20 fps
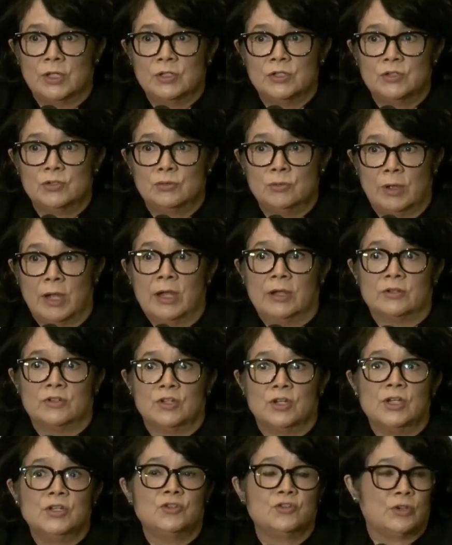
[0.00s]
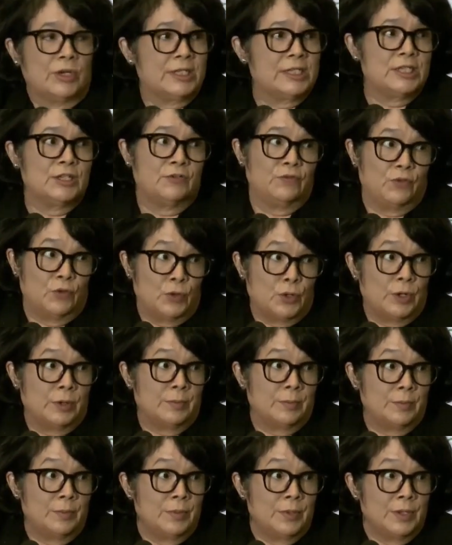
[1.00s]
us to actually
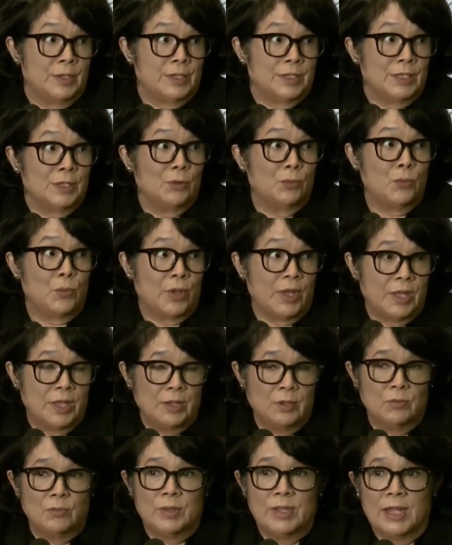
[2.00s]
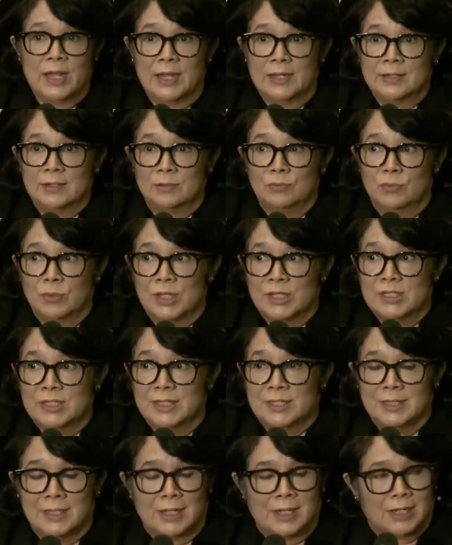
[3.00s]
transform the way we handle
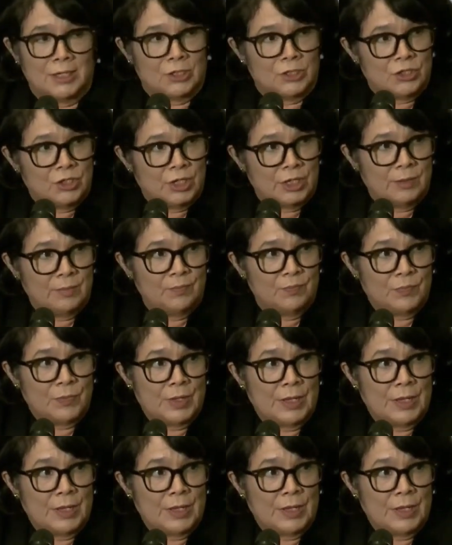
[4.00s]
waste in the country.